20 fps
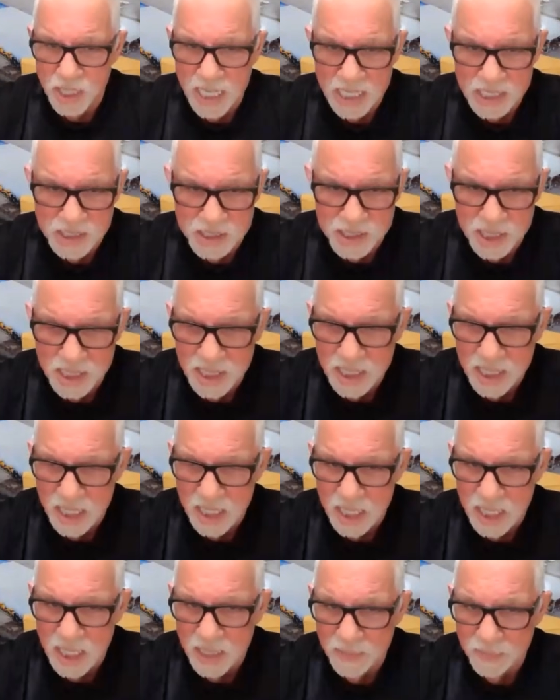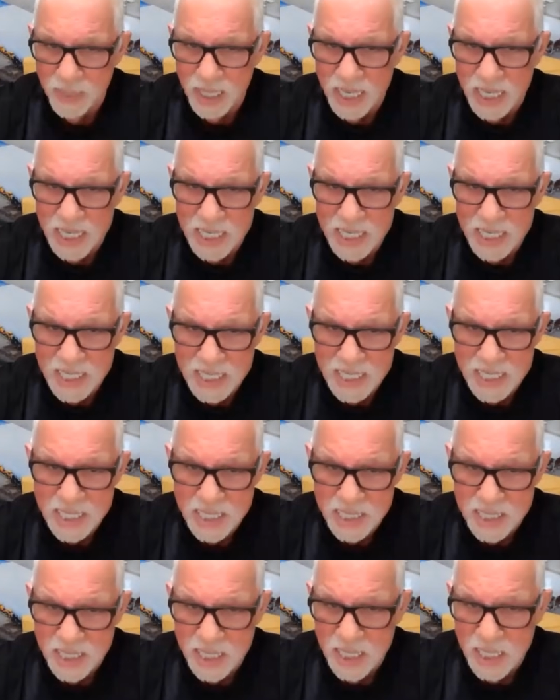actually, blind
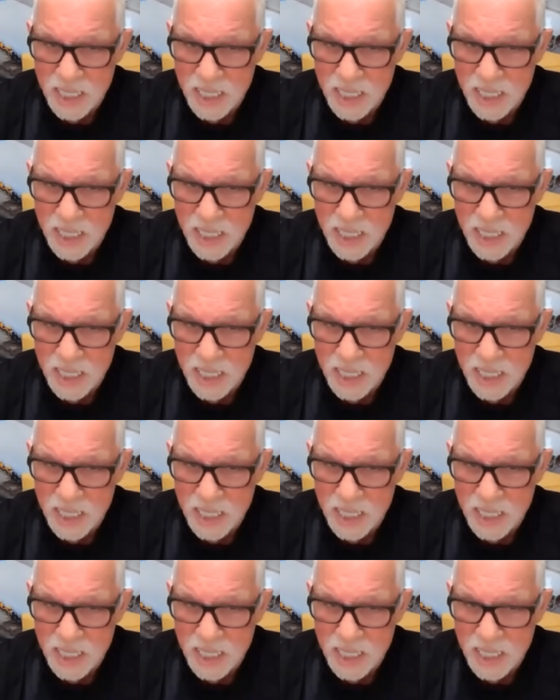and